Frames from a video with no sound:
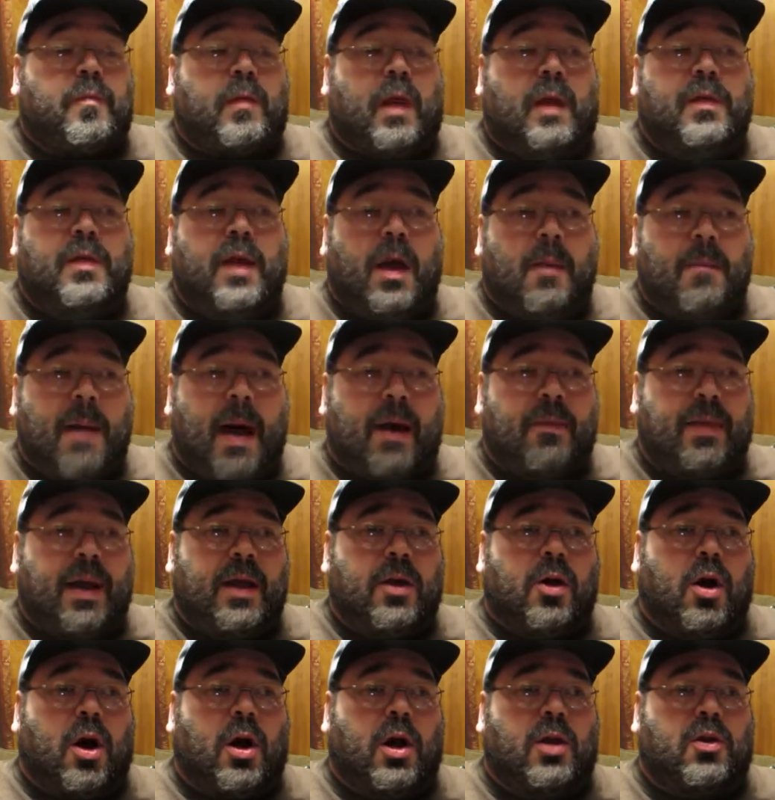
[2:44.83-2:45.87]
the amount that
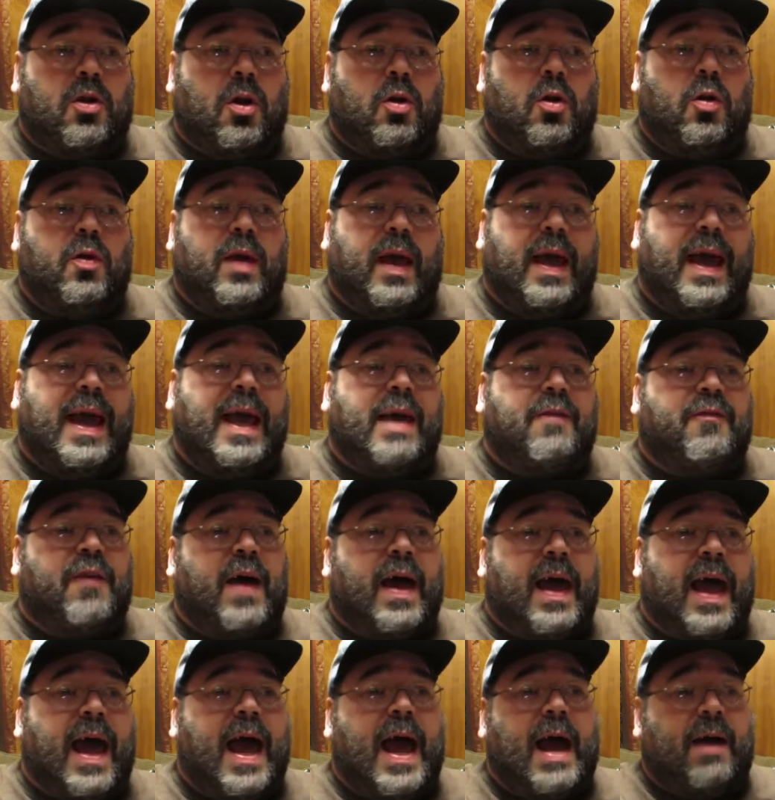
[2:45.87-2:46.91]
you're going to dilute it, if
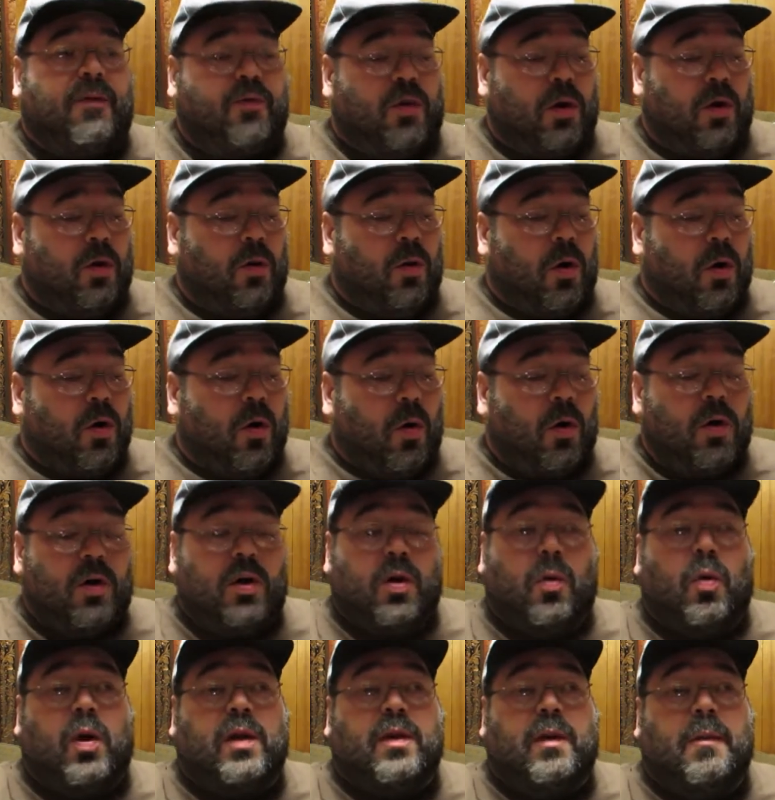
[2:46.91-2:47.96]
I have to, according
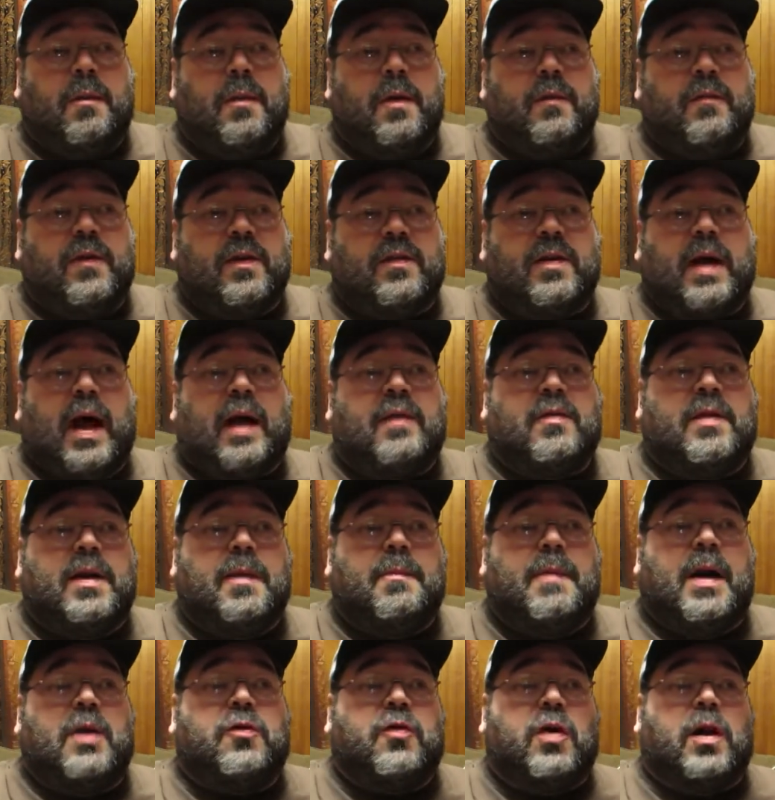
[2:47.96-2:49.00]
to what the viscosity
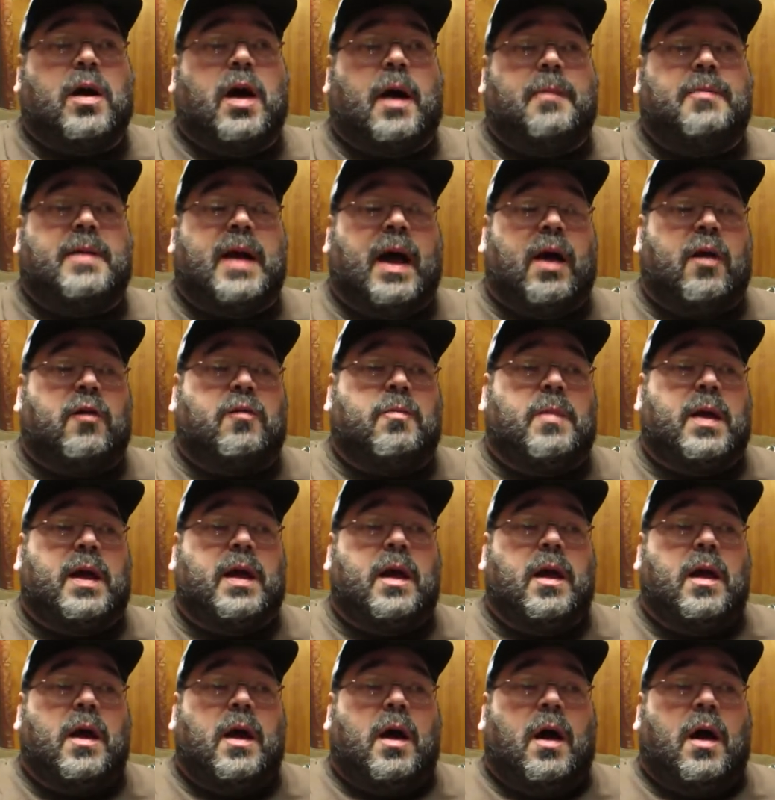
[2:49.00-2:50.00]
measuring cup tells me,